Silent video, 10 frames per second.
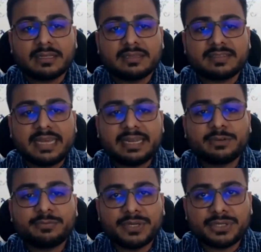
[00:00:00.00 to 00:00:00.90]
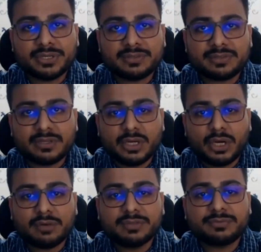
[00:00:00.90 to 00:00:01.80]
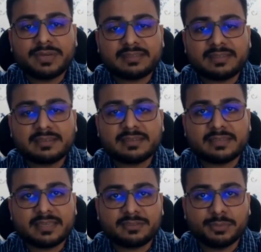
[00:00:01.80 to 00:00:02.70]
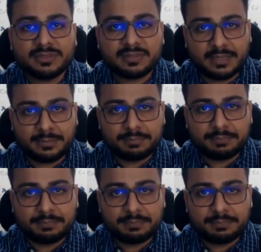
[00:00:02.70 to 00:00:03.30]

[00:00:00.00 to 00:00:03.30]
the salient features of the Faceless Assessment Scheme.